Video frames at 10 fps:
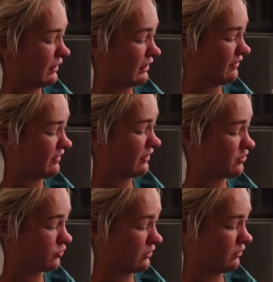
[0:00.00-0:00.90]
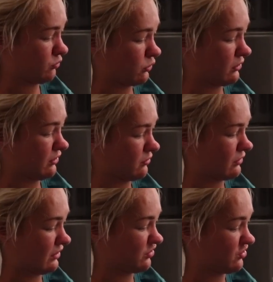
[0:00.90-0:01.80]
I think that's really important in a
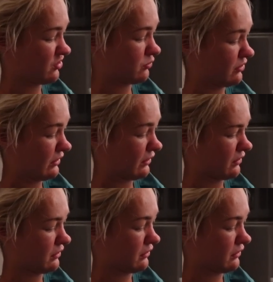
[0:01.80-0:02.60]
relationship to like